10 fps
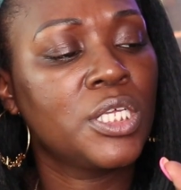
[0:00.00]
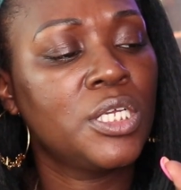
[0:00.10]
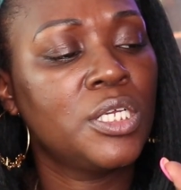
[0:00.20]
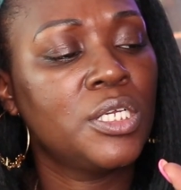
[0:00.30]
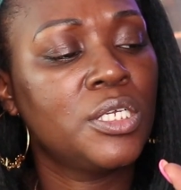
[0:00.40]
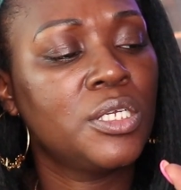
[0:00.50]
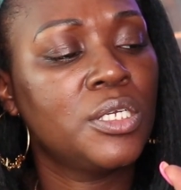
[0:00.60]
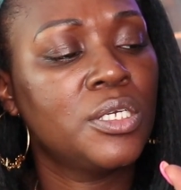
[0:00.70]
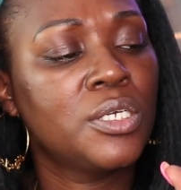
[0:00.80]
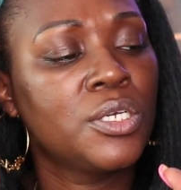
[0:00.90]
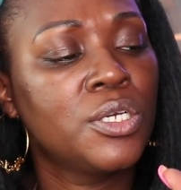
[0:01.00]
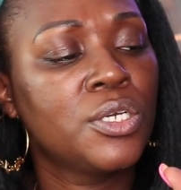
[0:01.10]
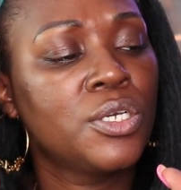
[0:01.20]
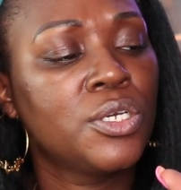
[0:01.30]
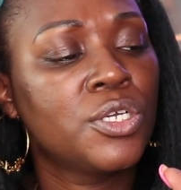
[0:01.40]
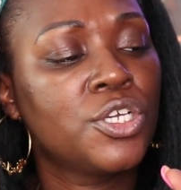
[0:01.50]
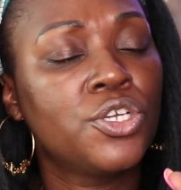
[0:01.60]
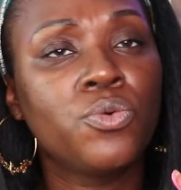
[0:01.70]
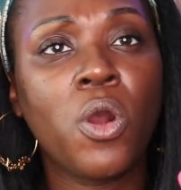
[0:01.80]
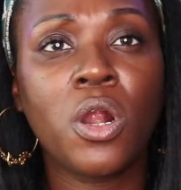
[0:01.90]
The
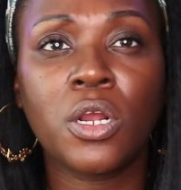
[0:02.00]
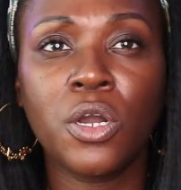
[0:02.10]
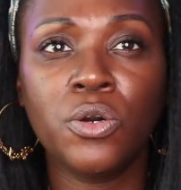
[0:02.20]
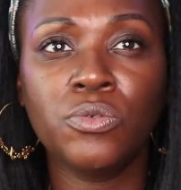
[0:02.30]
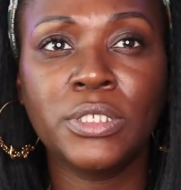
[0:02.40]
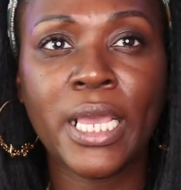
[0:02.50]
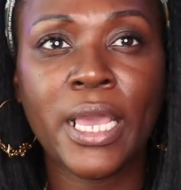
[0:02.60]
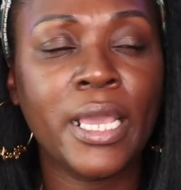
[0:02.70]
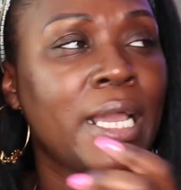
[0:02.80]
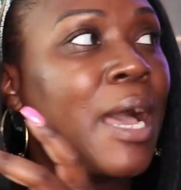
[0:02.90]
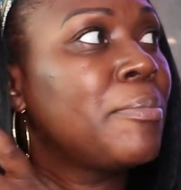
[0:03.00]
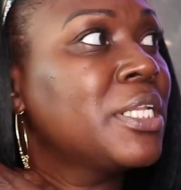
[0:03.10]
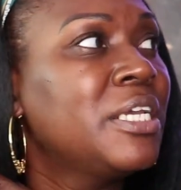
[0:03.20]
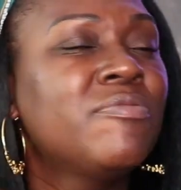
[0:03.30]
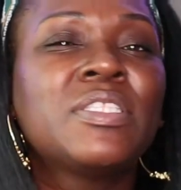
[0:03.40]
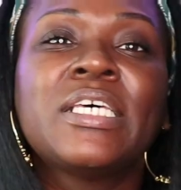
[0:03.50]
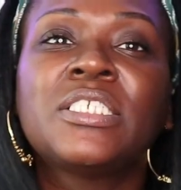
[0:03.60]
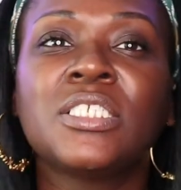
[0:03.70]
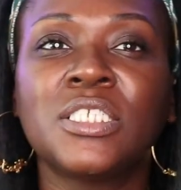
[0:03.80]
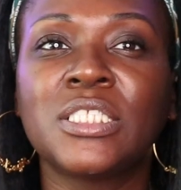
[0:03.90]
QR code tag. I believe
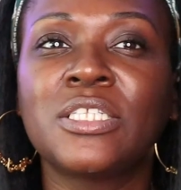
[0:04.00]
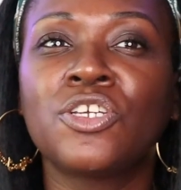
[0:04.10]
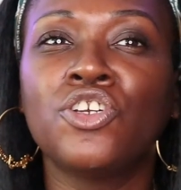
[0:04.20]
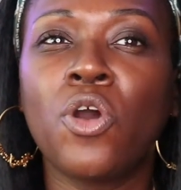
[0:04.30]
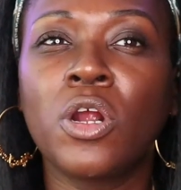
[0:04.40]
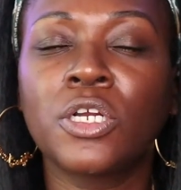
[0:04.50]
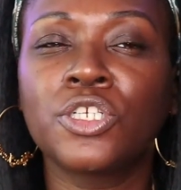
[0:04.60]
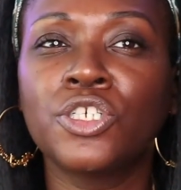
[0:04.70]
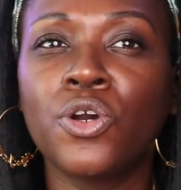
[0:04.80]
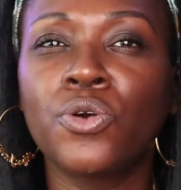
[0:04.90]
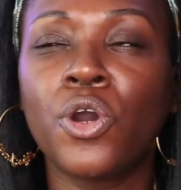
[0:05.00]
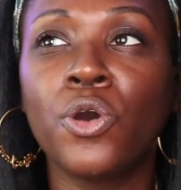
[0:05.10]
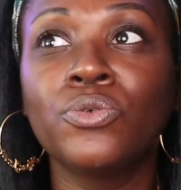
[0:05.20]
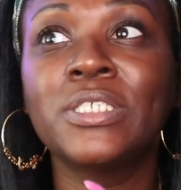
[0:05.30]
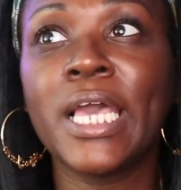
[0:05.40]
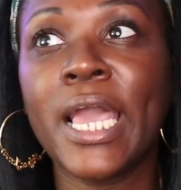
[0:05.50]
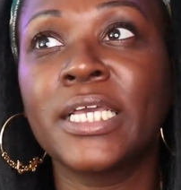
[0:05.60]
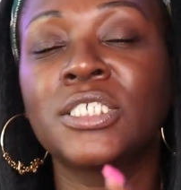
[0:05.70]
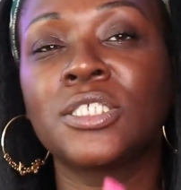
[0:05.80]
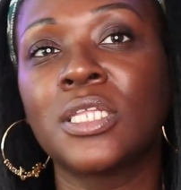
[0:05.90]
this is the QR code
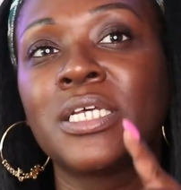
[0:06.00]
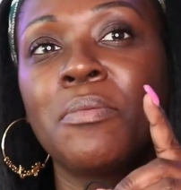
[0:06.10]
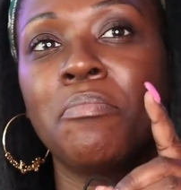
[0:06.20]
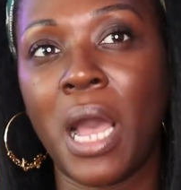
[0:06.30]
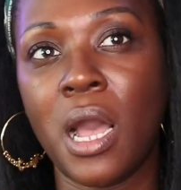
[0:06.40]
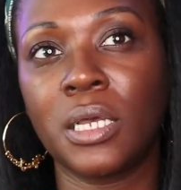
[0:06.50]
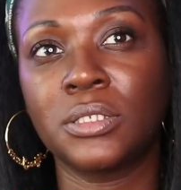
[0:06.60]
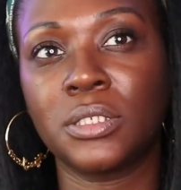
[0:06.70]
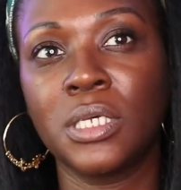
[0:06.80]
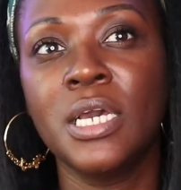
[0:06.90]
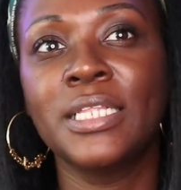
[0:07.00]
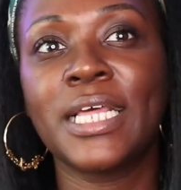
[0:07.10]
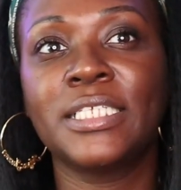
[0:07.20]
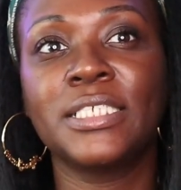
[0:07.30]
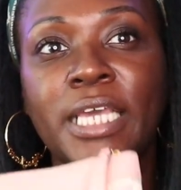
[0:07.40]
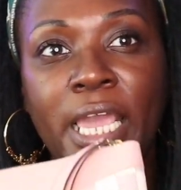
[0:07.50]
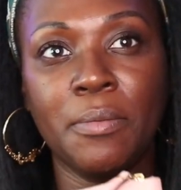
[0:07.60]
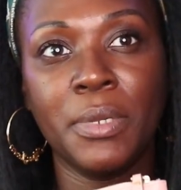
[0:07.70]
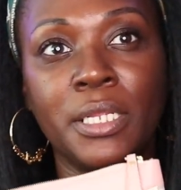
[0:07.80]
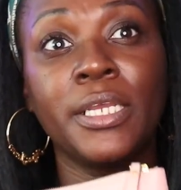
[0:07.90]
tag is still in a box that this
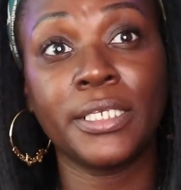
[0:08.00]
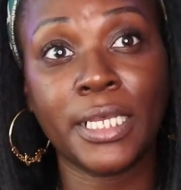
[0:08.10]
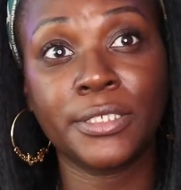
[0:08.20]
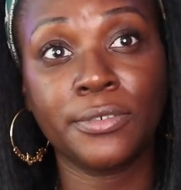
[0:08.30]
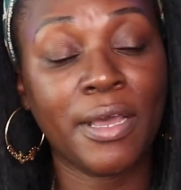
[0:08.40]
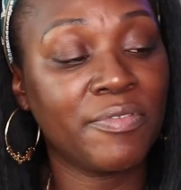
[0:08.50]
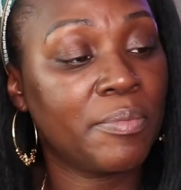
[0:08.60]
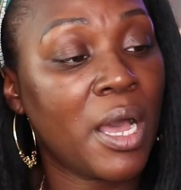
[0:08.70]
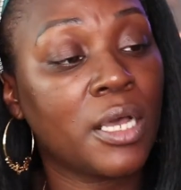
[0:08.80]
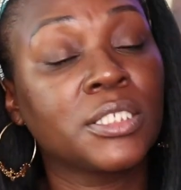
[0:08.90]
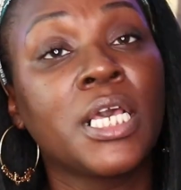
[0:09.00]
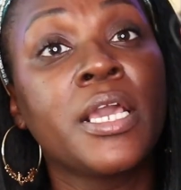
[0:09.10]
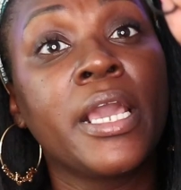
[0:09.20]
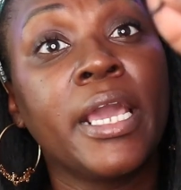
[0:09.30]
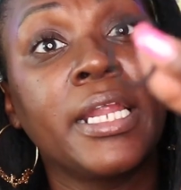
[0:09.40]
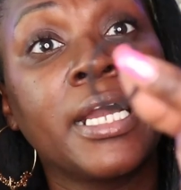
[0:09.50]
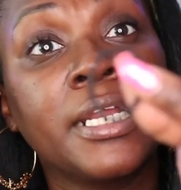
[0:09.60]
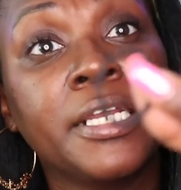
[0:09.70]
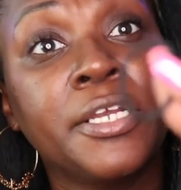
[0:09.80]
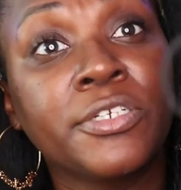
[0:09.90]
came in. Yes, I still have the box. And I
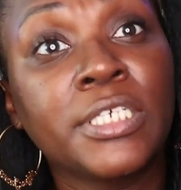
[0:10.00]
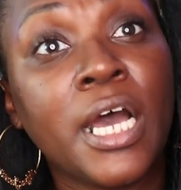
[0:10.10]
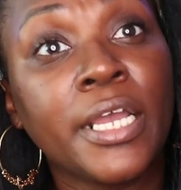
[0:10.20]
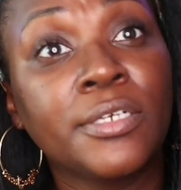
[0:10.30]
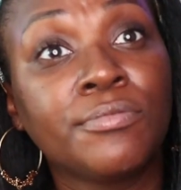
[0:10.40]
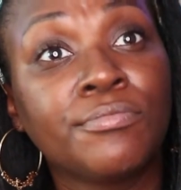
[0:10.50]
got a hair tie.